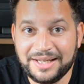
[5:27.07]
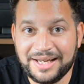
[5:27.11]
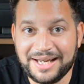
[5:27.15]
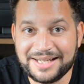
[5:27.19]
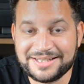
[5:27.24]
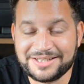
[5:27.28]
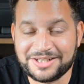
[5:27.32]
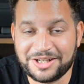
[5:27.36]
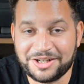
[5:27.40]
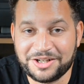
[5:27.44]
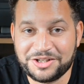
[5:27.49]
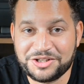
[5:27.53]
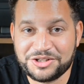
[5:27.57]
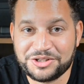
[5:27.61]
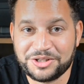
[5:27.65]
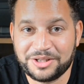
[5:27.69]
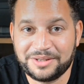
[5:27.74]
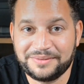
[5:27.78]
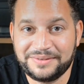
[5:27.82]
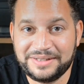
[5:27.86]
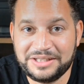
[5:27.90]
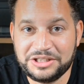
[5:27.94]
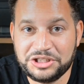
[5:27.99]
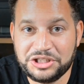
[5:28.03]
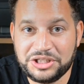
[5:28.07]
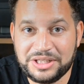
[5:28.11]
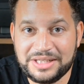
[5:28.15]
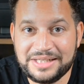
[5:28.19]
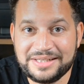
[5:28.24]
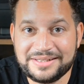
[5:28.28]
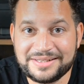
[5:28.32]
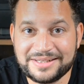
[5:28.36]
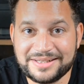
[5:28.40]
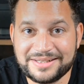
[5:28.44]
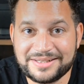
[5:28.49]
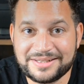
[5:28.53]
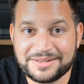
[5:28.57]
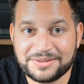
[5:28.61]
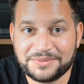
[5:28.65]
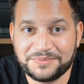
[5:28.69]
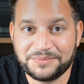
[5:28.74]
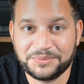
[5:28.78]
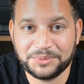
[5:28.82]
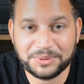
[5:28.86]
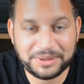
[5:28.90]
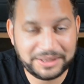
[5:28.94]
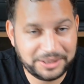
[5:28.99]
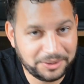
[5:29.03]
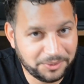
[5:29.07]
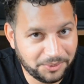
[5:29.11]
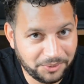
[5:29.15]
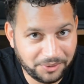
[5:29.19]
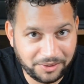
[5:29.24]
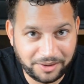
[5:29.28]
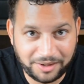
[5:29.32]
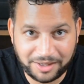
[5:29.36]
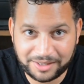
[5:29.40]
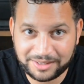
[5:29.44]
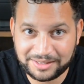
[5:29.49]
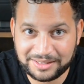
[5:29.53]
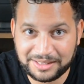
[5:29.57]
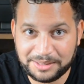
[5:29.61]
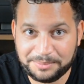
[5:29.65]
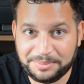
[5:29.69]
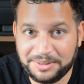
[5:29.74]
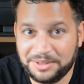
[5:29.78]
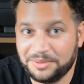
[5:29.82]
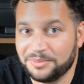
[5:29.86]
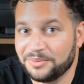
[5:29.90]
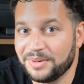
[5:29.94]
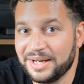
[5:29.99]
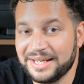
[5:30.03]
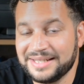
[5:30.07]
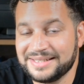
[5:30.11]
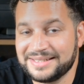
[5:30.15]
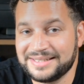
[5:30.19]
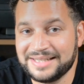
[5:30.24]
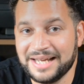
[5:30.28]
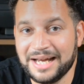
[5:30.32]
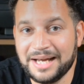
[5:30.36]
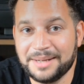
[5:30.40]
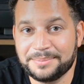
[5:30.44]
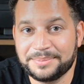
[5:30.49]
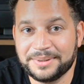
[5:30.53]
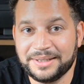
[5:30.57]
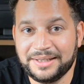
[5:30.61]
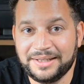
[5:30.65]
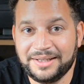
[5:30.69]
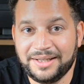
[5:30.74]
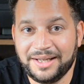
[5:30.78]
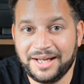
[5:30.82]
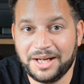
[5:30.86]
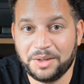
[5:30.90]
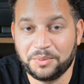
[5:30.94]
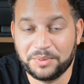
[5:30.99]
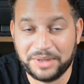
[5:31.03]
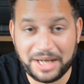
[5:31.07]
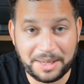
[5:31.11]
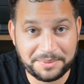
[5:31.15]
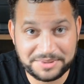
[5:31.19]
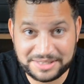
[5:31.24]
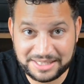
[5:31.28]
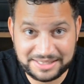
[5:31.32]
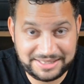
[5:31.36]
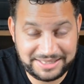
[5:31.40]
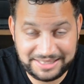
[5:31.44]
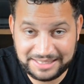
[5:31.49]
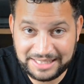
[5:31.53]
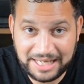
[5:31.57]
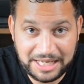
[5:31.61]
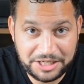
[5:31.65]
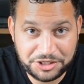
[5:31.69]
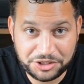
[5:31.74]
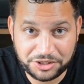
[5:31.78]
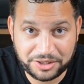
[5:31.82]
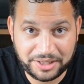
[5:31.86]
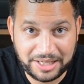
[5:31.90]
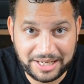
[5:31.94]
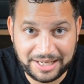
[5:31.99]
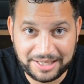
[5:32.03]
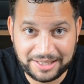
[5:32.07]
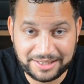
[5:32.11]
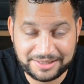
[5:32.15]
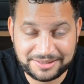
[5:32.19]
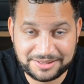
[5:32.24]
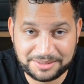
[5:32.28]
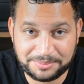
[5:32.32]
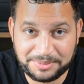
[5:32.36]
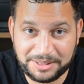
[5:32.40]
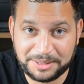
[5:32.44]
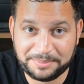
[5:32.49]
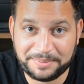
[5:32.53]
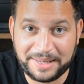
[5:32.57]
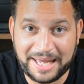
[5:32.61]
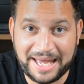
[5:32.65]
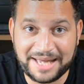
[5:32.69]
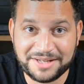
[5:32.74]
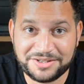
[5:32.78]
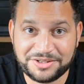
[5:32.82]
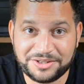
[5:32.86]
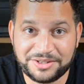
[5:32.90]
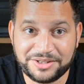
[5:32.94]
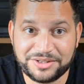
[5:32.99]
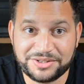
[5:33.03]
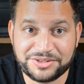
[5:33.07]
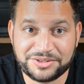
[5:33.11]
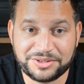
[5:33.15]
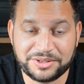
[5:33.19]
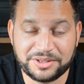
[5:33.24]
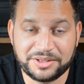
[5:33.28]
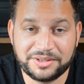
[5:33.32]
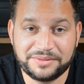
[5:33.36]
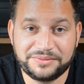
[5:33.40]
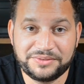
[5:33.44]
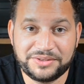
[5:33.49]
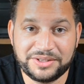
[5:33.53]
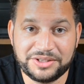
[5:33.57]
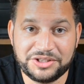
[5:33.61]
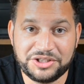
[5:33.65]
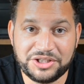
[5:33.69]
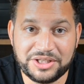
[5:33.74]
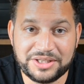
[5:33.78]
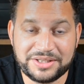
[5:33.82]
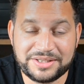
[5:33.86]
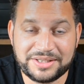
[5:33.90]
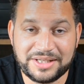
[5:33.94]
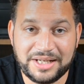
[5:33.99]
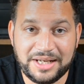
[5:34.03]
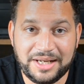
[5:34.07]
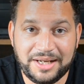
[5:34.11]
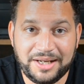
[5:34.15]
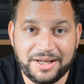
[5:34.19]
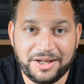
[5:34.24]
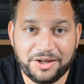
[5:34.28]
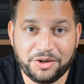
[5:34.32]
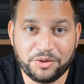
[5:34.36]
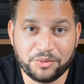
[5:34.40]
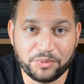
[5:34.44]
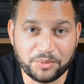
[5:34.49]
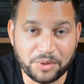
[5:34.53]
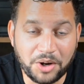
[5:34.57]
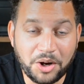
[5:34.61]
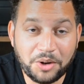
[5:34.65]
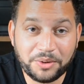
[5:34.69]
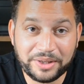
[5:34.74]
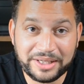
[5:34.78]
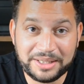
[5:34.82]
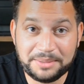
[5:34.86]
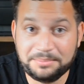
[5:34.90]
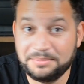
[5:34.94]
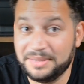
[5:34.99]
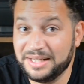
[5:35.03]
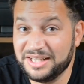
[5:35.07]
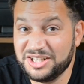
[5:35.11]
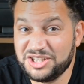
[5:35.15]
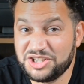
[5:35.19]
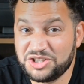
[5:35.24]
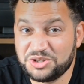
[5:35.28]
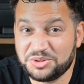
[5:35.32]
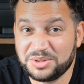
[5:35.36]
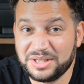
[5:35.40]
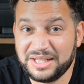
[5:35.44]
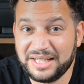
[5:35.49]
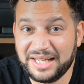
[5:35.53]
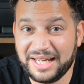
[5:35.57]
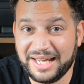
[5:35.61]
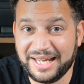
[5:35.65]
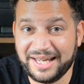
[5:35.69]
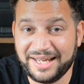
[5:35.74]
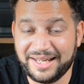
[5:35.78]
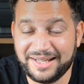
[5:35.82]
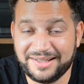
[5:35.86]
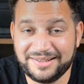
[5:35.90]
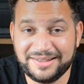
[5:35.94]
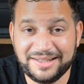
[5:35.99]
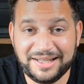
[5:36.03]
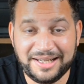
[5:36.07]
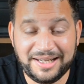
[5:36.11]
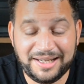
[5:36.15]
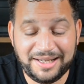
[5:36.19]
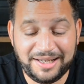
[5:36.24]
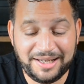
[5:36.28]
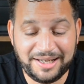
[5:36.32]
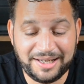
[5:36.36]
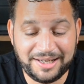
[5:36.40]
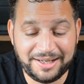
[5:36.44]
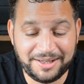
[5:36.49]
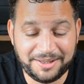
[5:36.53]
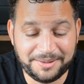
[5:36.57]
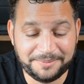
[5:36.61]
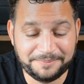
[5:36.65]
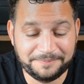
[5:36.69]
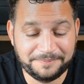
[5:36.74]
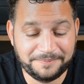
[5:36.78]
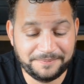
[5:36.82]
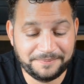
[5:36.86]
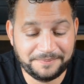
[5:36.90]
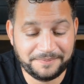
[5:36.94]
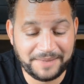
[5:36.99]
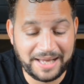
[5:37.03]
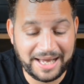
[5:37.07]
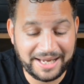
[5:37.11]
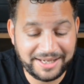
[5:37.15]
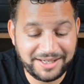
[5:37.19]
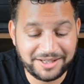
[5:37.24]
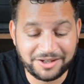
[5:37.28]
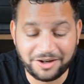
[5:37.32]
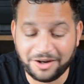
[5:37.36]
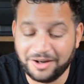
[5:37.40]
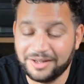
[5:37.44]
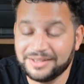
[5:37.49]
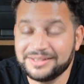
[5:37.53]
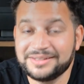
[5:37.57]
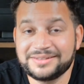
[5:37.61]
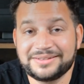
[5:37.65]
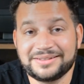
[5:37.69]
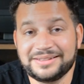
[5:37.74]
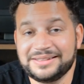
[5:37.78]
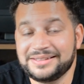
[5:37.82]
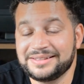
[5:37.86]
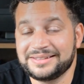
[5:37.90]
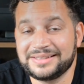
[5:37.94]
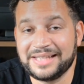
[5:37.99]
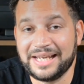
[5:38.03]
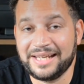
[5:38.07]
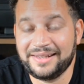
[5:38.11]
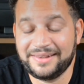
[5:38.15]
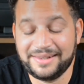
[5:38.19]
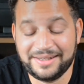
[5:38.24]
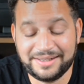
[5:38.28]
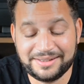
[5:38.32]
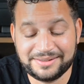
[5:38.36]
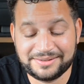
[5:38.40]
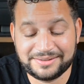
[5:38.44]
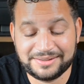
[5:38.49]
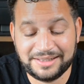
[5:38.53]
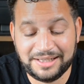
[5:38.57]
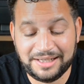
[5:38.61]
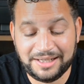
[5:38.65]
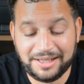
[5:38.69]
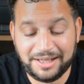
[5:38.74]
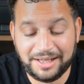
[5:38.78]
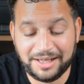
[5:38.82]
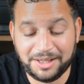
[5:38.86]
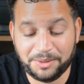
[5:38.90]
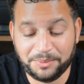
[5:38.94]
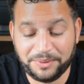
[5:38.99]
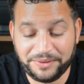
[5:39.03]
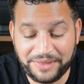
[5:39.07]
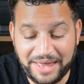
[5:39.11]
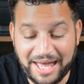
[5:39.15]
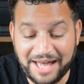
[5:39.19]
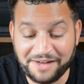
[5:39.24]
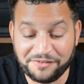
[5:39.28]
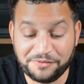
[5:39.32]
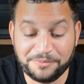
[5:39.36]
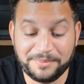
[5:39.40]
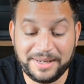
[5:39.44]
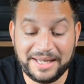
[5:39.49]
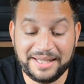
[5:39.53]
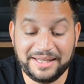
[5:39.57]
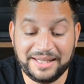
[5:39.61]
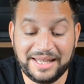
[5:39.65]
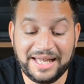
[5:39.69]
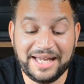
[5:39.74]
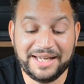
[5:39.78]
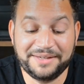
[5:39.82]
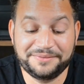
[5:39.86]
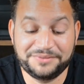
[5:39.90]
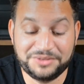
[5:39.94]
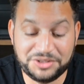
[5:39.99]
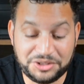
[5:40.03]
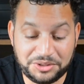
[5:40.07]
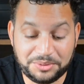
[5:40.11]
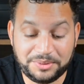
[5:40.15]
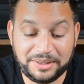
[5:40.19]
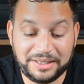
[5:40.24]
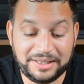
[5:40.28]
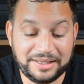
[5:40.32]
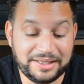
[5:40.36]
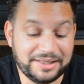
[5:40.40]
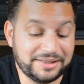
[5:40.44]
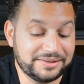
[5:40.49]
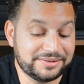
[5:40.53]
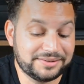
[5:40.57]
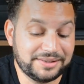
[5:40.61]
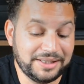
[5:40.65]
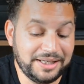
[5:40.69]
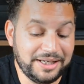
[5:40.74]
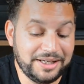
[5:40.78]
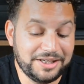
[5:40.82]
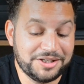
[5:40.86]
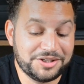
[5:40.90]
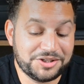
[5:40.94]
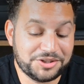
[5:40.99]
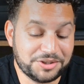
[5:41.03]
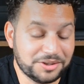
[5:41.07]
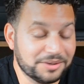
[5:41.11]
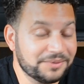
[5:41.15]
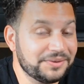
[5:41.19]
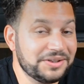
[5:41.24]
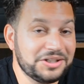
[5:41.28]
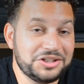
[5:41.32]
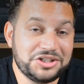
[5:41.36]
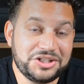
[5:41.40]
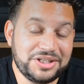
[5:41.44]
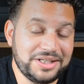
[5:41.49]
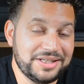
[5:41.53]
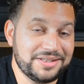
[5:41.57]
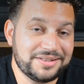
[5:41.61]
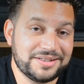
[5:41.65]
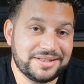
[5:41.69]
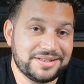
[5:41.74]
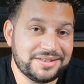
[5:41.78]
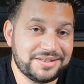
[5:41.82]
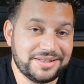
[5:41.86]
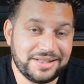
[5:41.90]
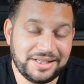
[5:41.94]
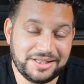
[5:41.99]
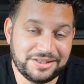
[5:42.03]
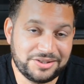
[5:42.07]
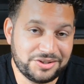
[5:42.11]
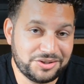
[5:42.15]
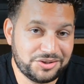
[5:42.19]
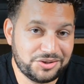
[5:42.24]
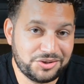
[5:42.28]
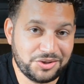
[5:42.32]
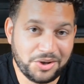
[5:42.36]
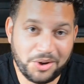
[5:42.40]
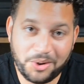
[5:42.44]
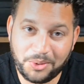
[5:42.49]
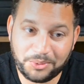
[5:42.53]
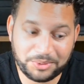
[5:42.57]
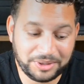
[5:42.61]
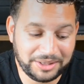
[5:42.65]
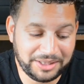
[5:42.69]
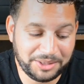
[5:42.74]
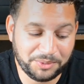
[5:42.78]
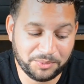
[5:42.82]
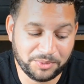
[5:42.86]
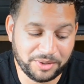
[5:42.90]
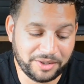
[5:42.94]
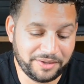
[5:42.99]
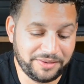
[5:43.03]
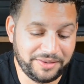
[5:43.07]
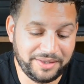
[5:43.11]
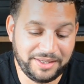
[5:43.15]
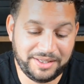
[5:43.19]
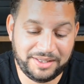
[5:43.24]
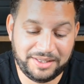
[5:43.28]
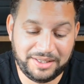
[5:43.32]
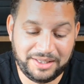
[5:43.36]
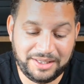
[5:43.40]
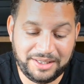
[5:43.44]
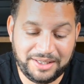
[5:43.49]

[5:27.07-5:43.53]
I started serving Jesus fully, wholeheartedly, being raised up when I was a teenager, to be a pastor, to serve, to just grow in ministry. And I can honestly say this, with half of my life doing this, serving Jesus is totally worth it.